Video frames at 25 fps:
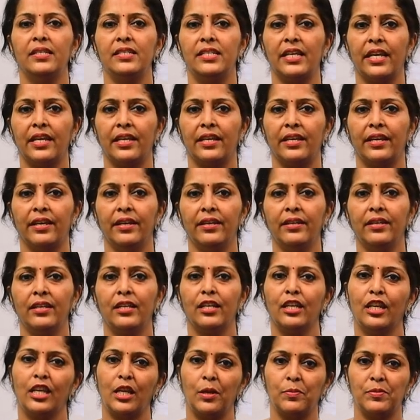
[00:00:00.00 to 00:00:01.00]
take care,
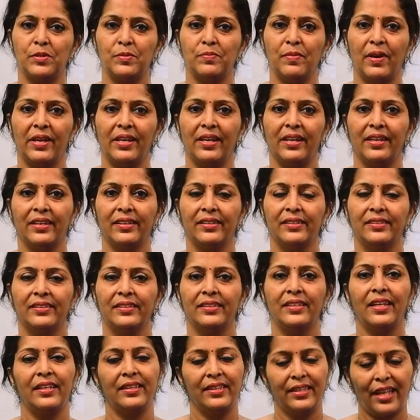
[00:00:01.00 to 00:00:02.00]
keep smiling.
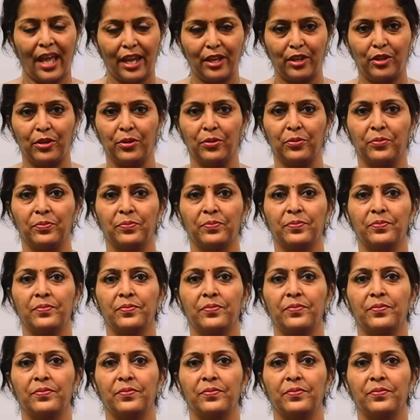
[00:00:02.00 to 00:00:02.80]
Thank you.